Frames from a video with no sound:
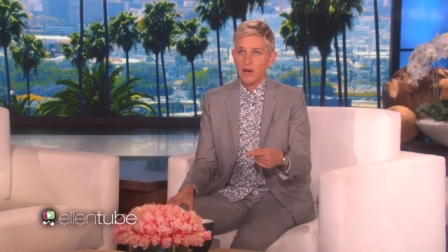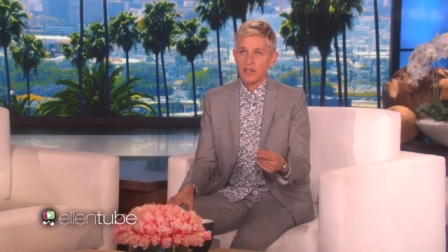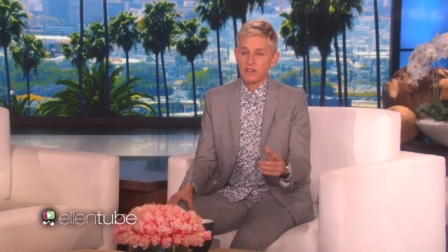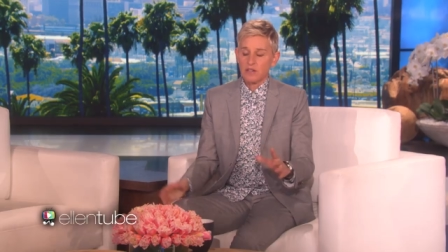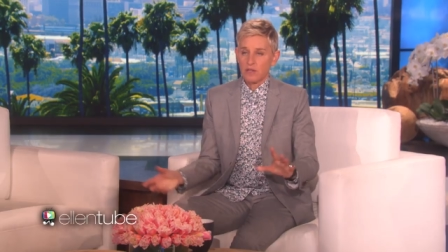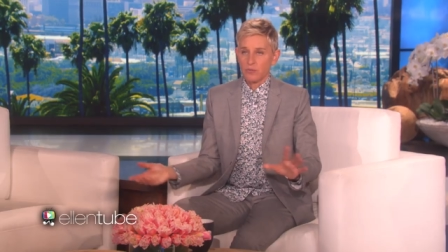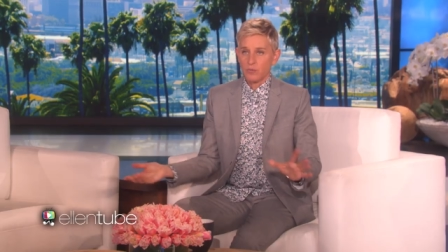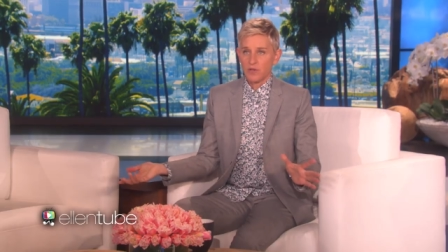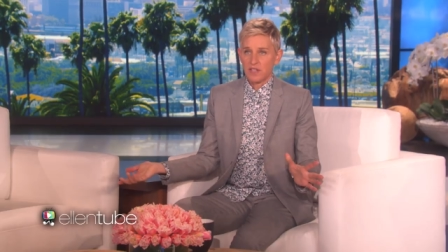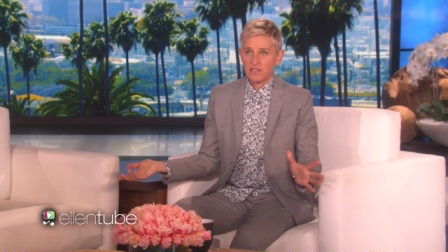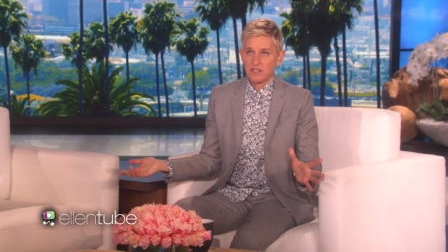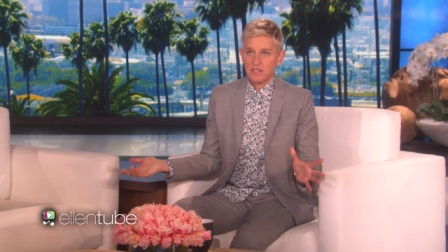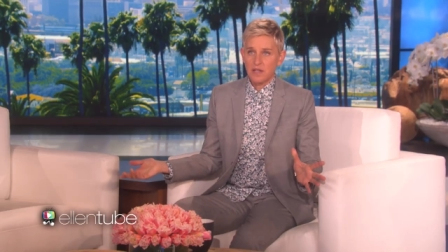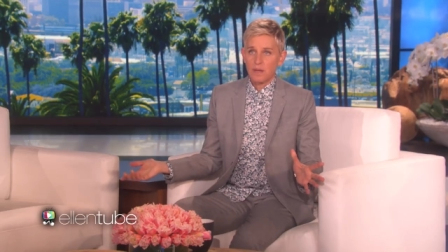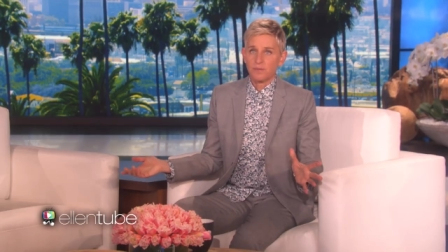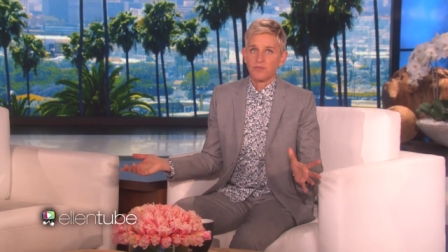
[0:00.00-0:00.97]
I thought we
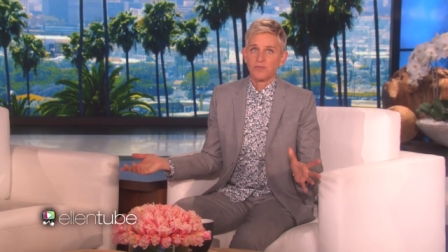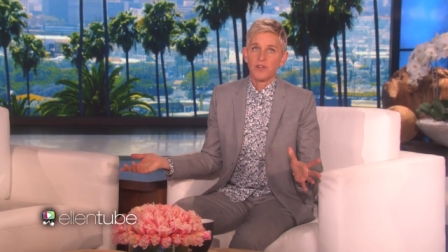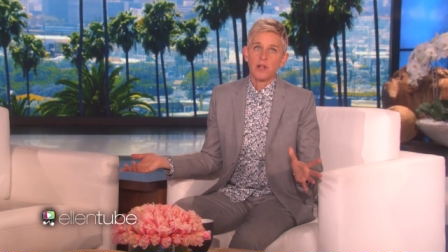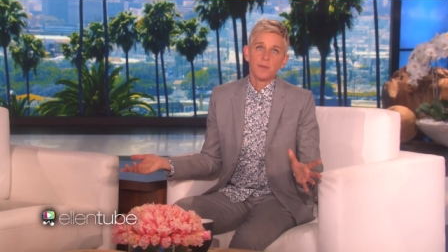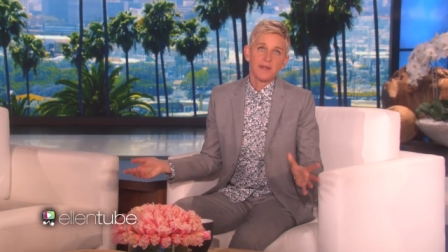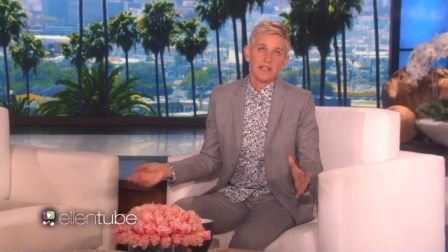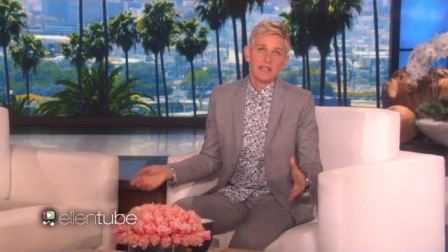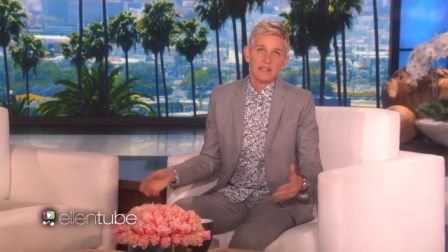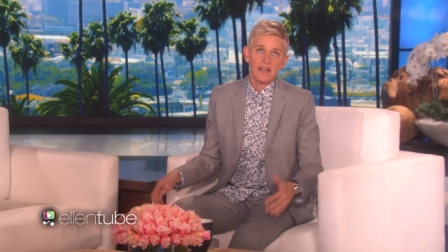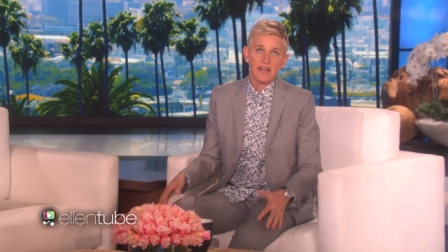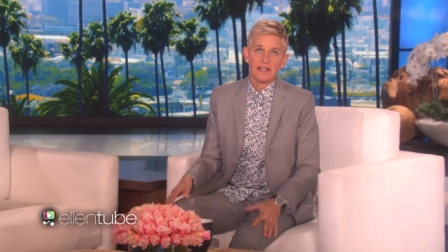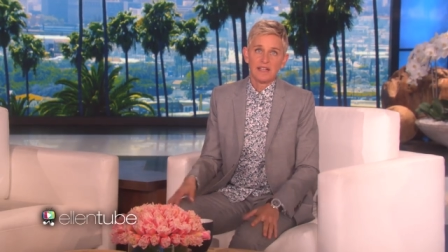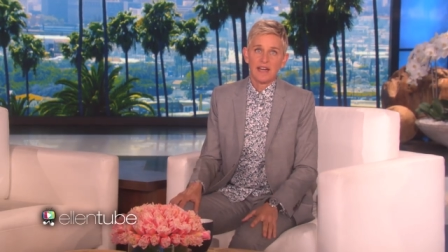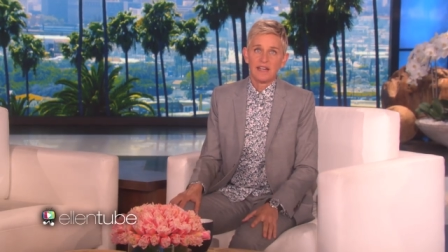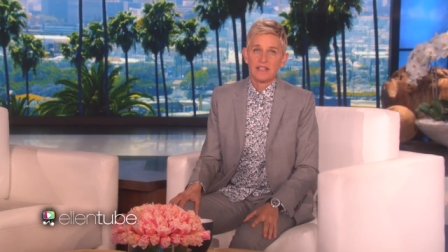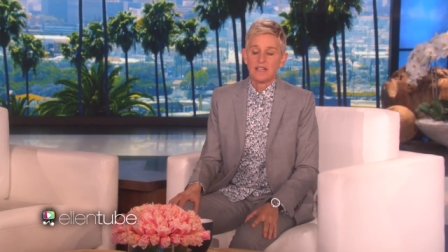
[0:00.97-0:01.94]
had stopped filming,
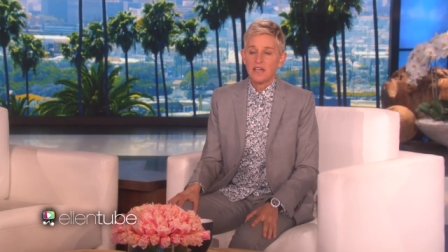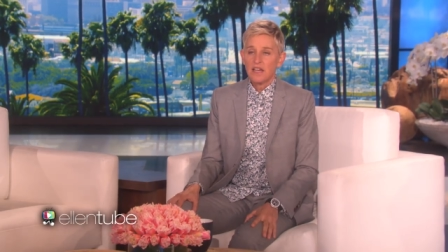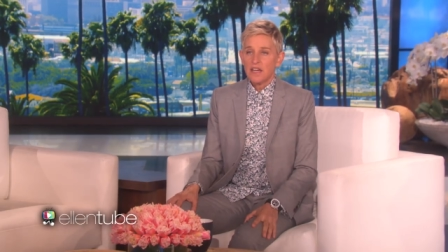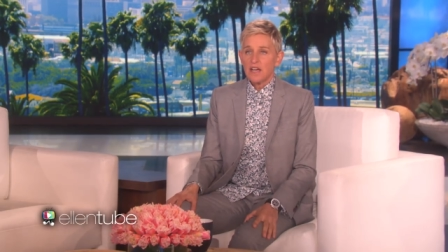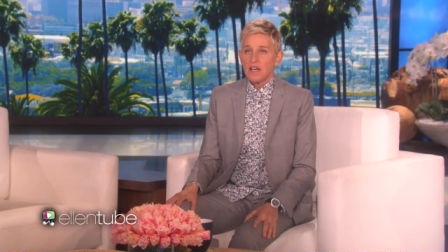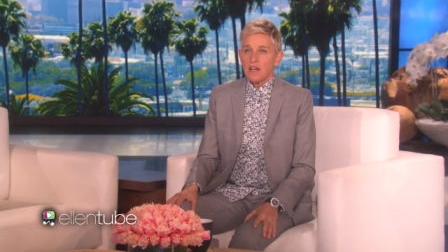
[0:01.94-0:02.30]
and I